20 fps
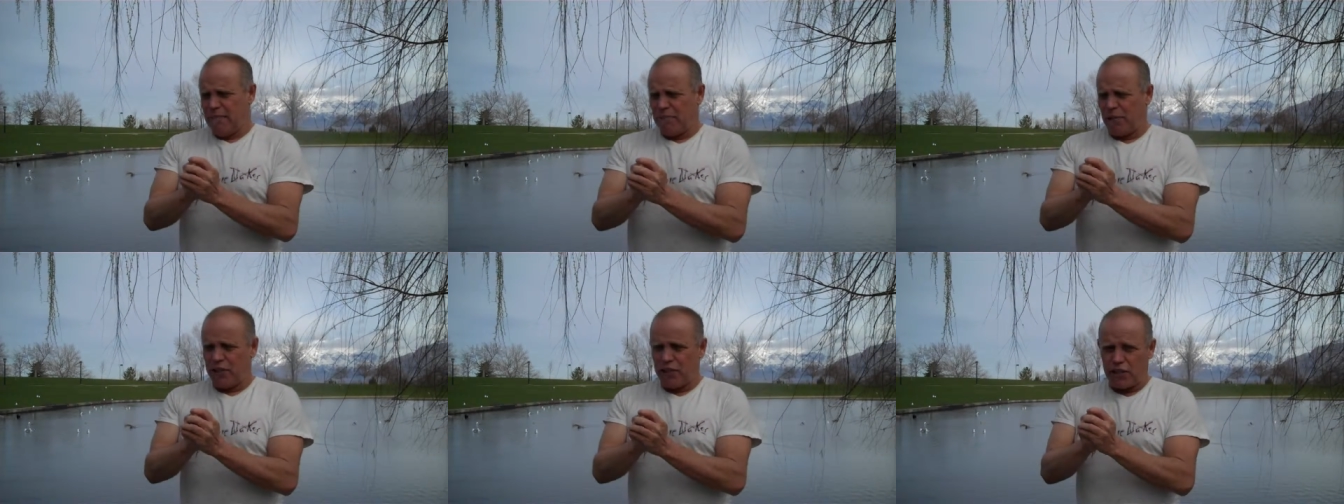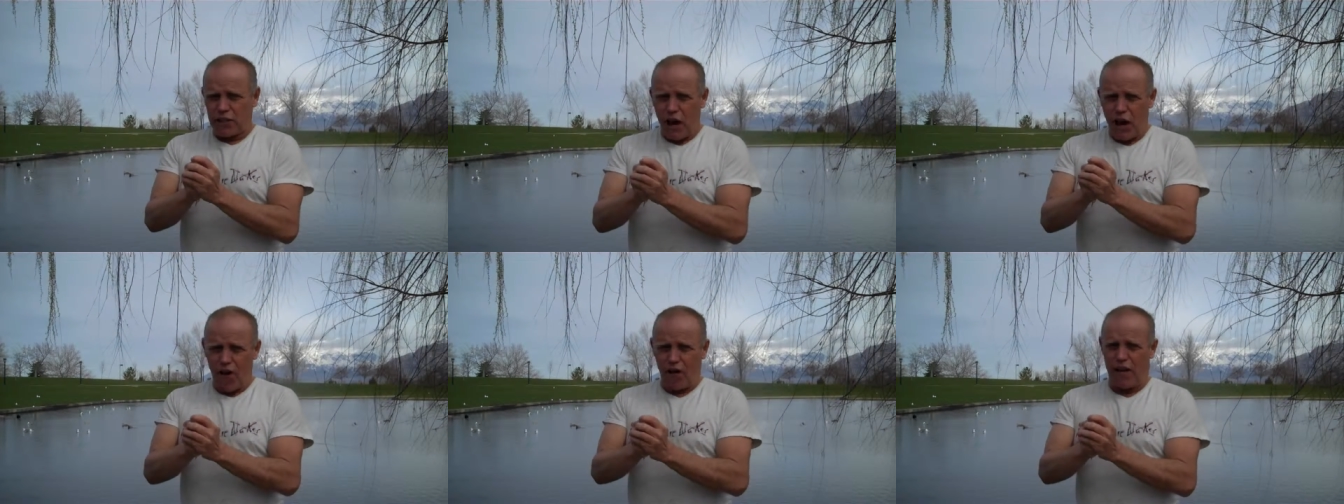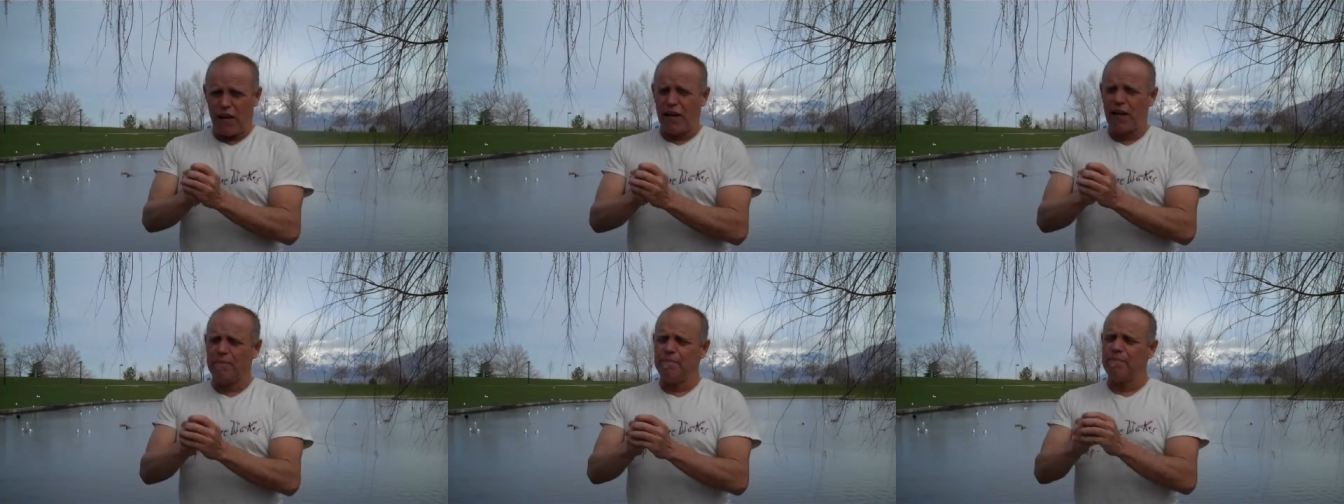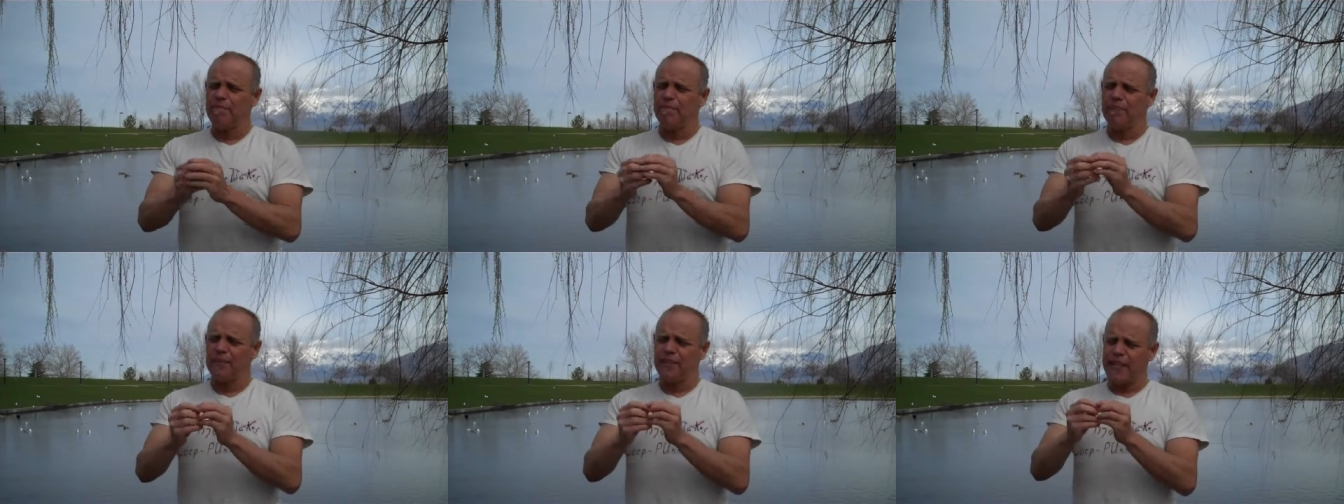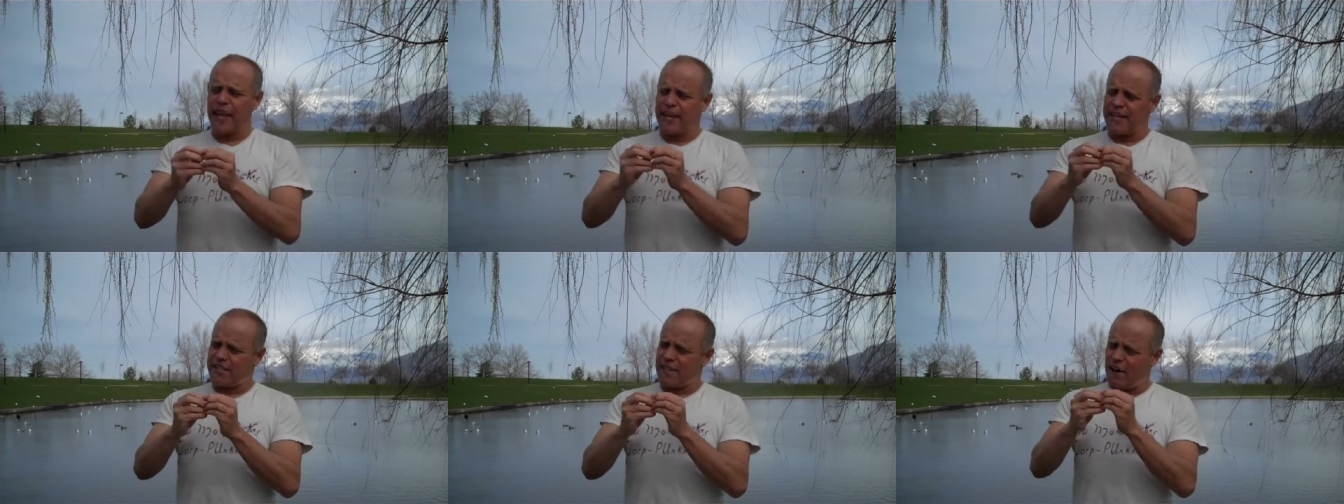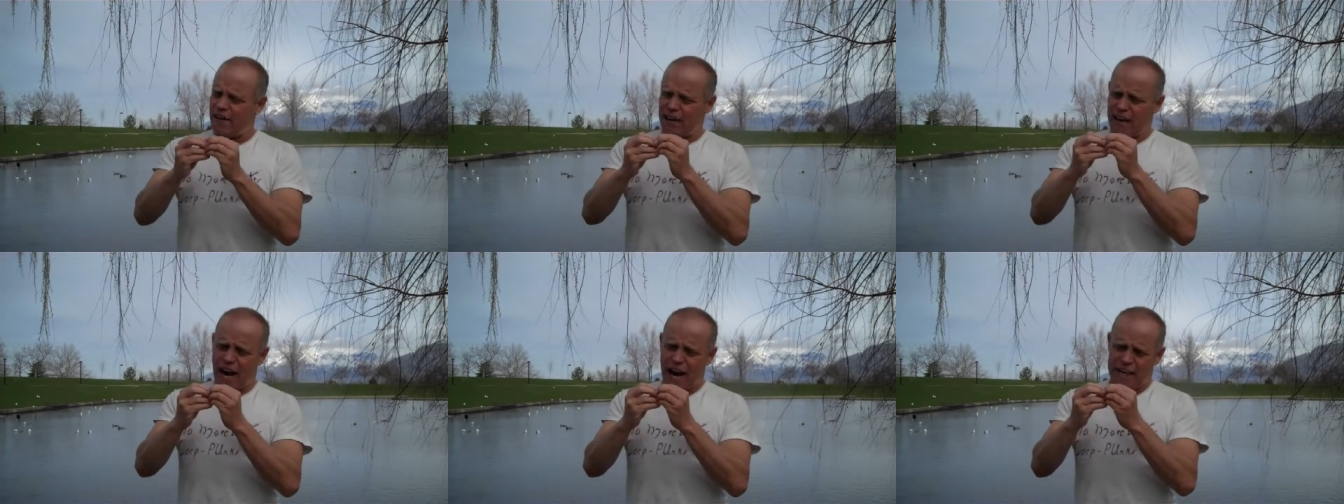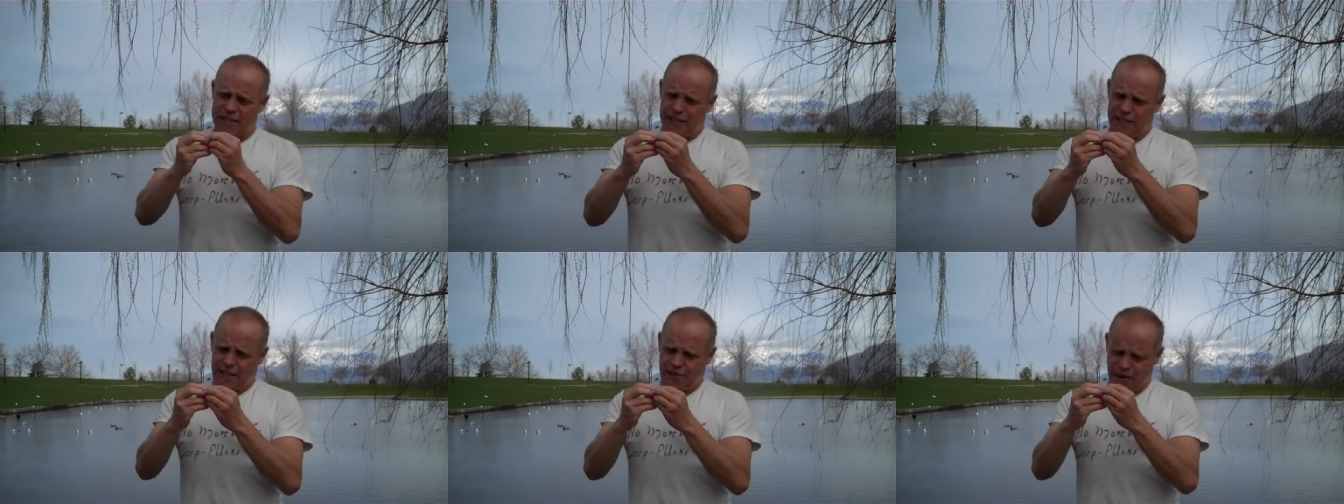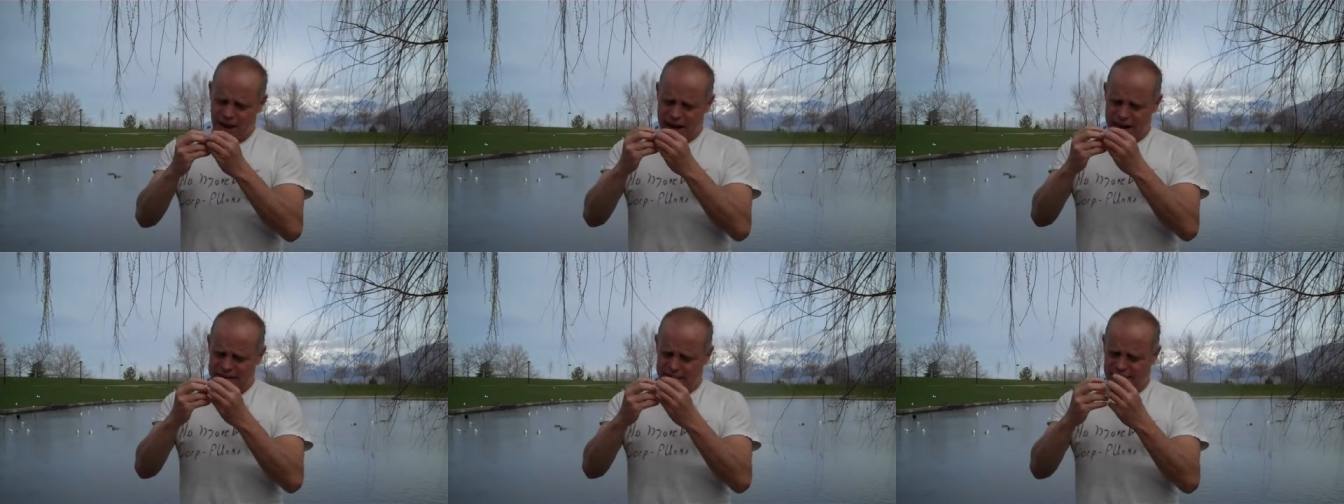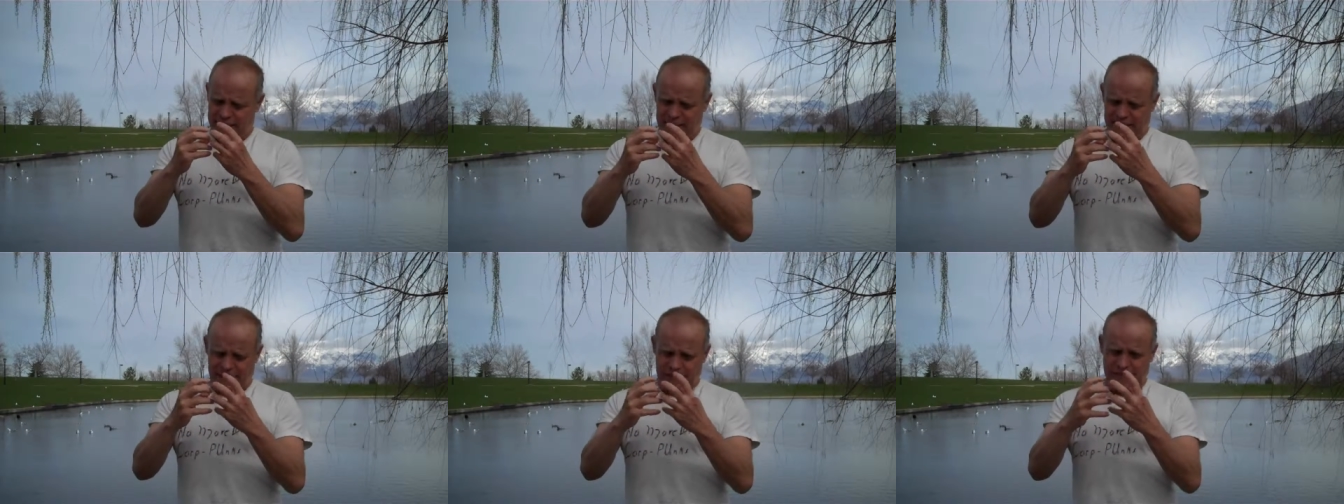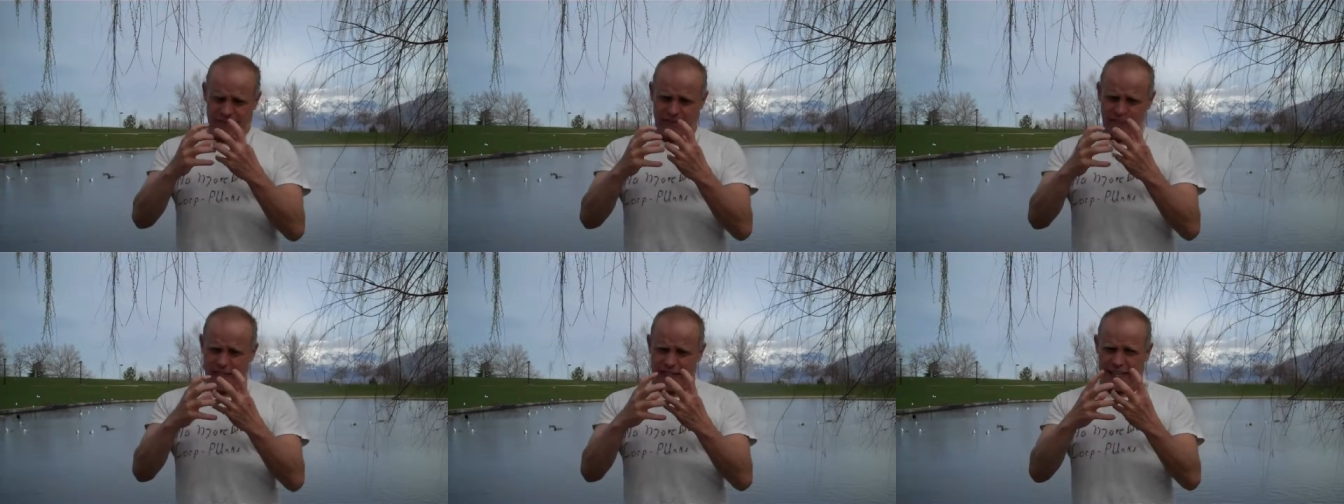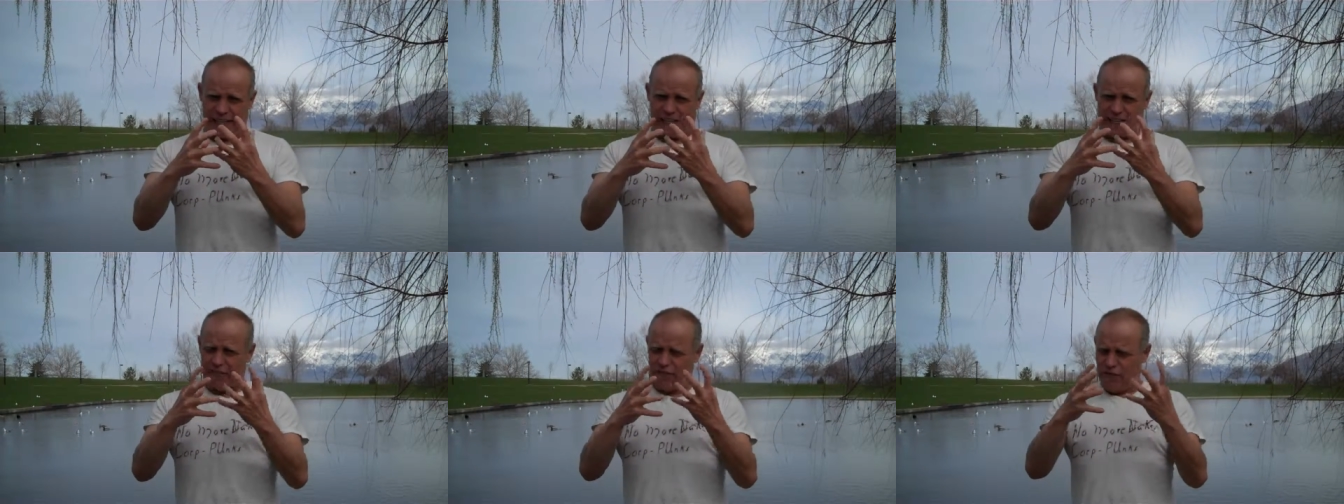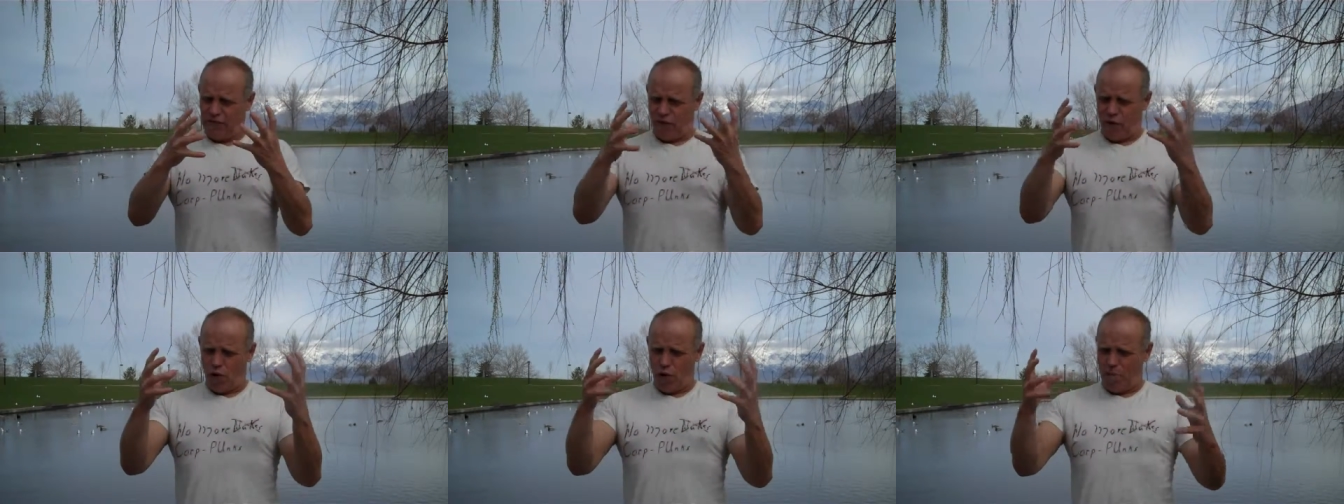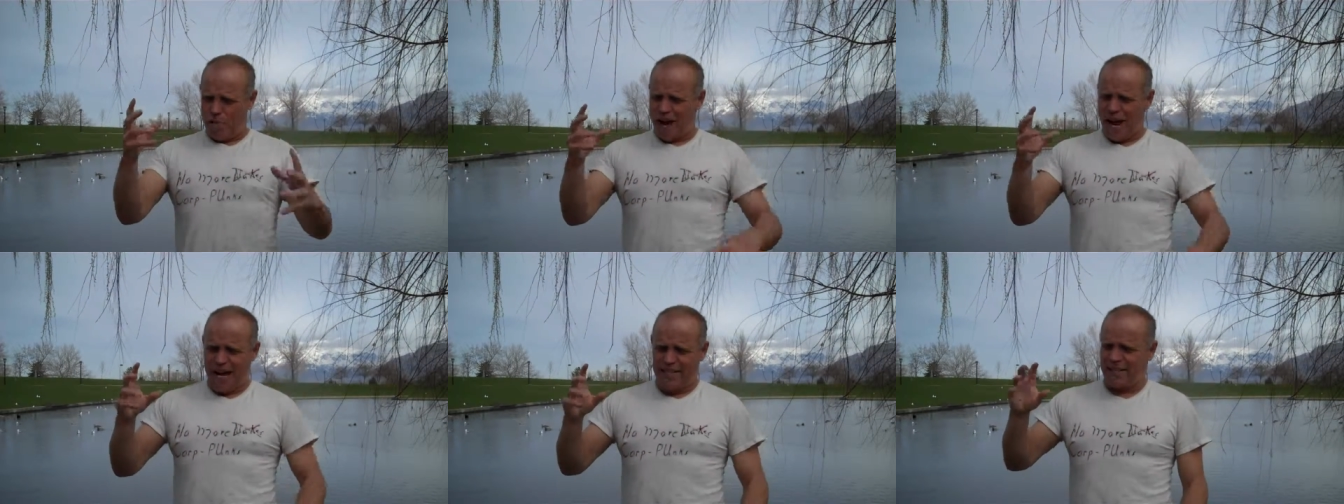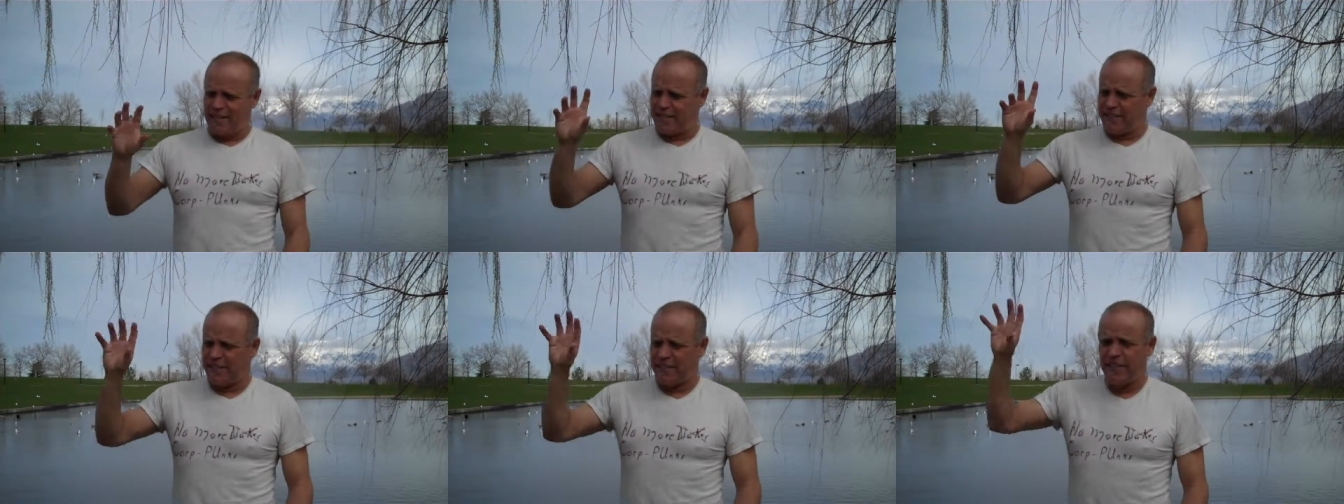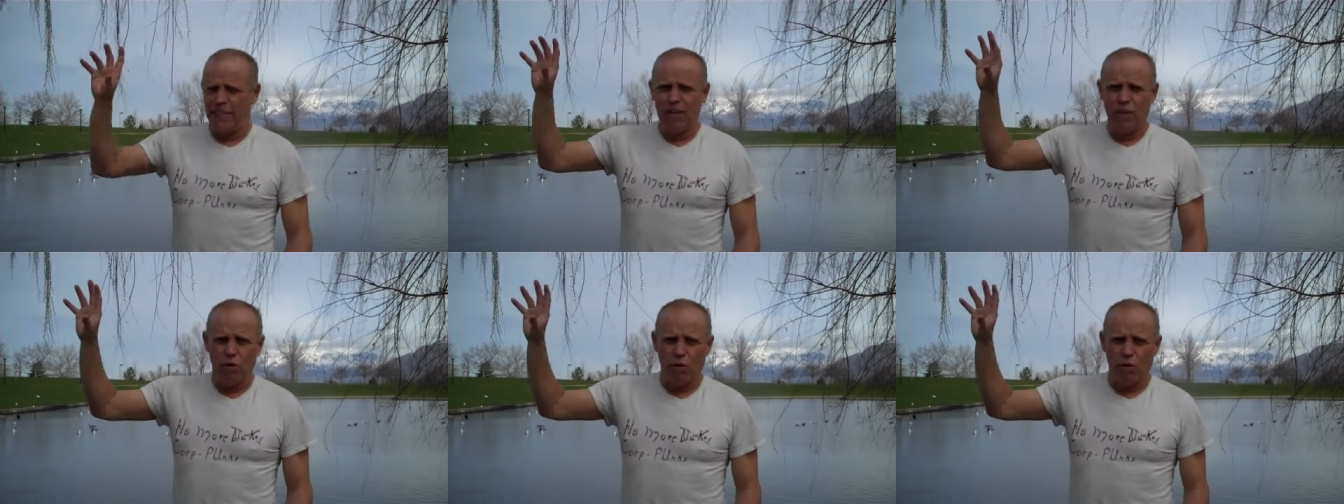Plutonium takes all kinds of crazy little freaking formats